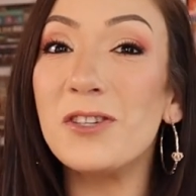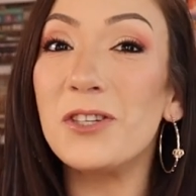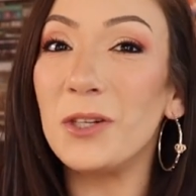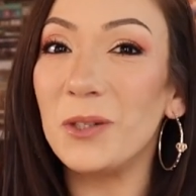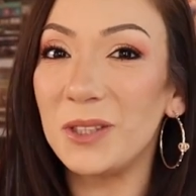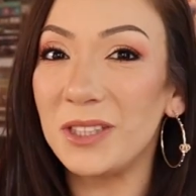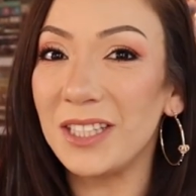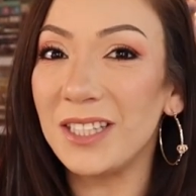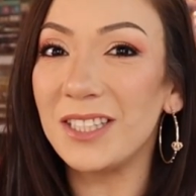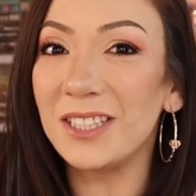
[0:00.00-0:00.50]

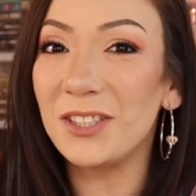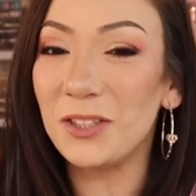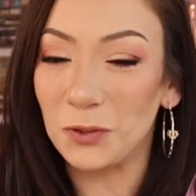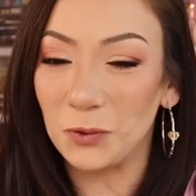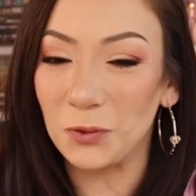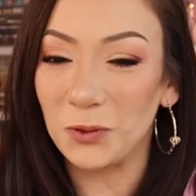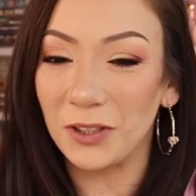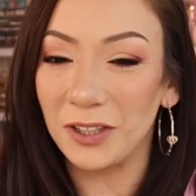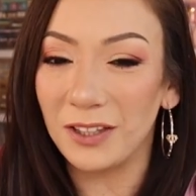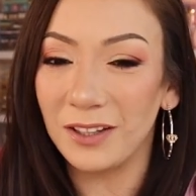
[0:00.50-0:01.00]
Juicy
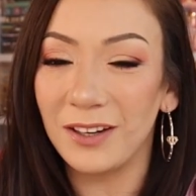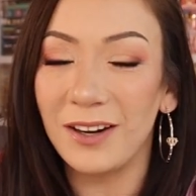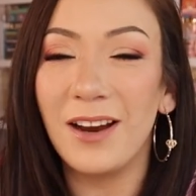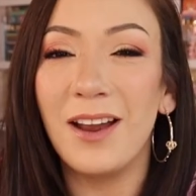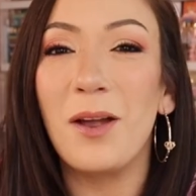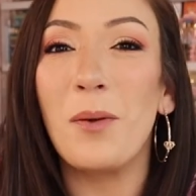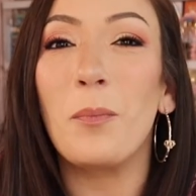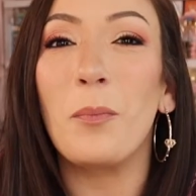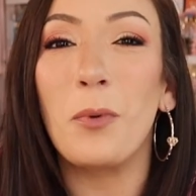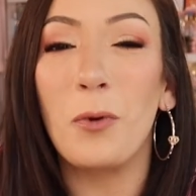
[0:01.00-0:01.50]
Couture
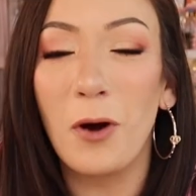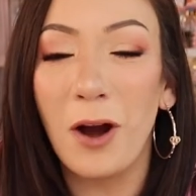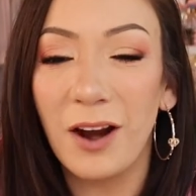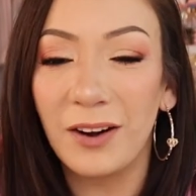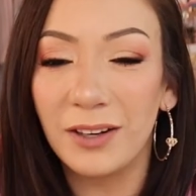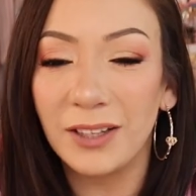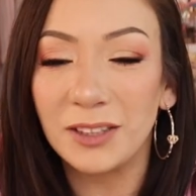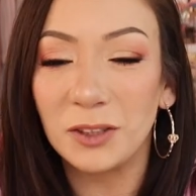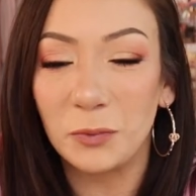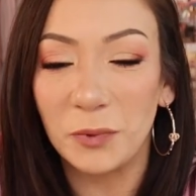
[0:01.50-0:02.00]

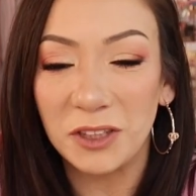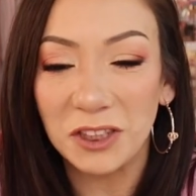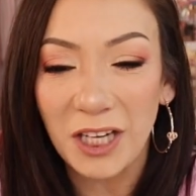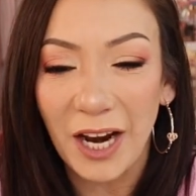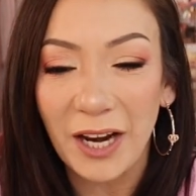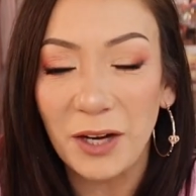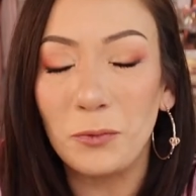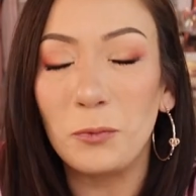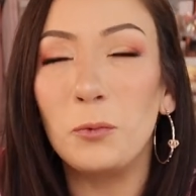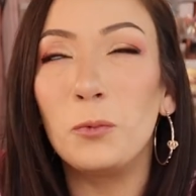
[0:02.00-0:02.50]
product which
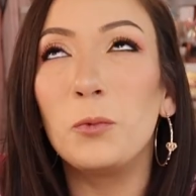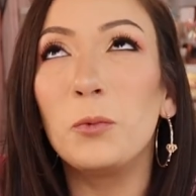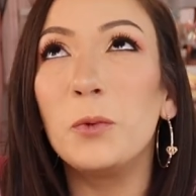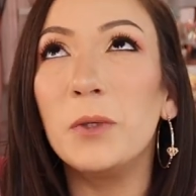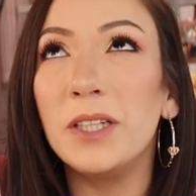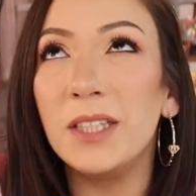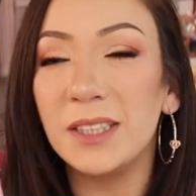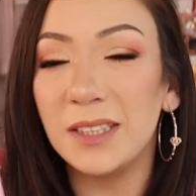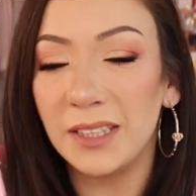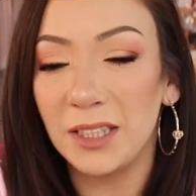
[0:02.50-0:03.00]
I
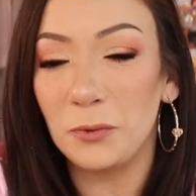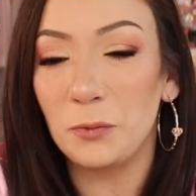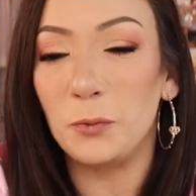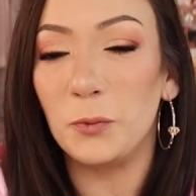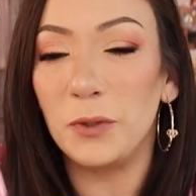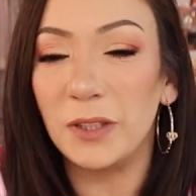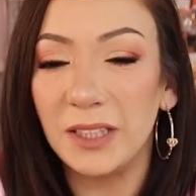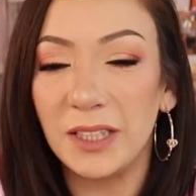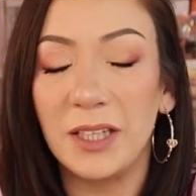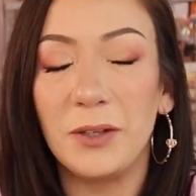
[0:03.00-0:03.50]
really
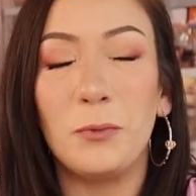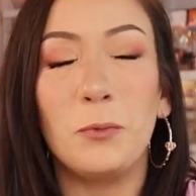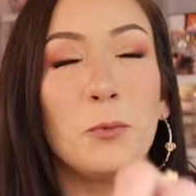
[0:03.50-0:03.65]
really